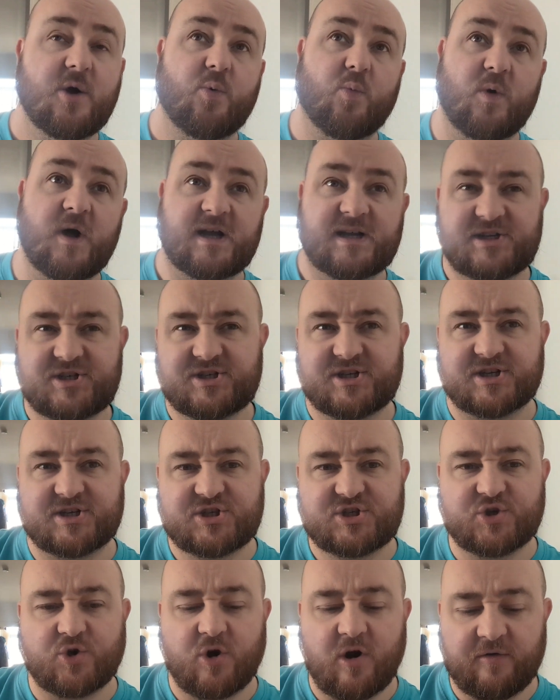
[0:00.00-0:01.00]
which
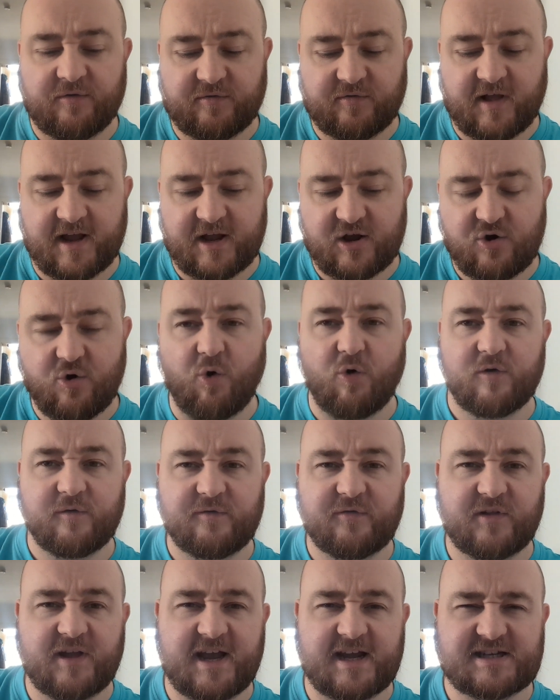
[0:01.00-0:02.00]
is sort of like
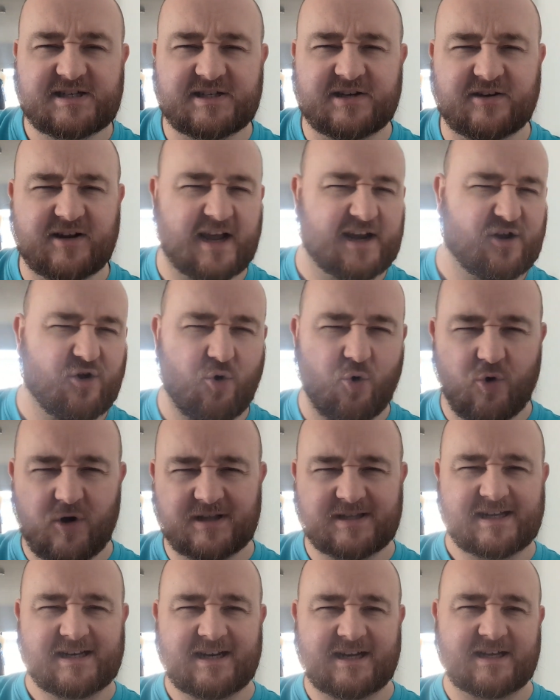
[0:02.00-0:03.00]
cornflakes, and they're kind of
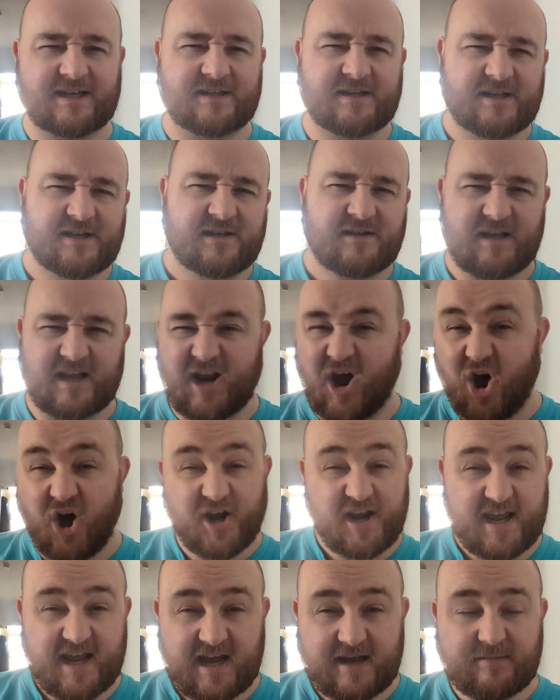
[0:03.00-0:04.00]
coated in
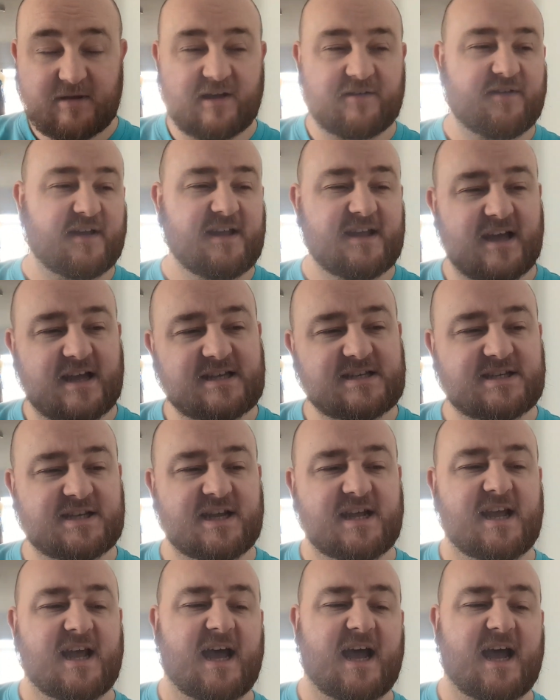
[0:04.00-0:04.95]
honey, I think it is.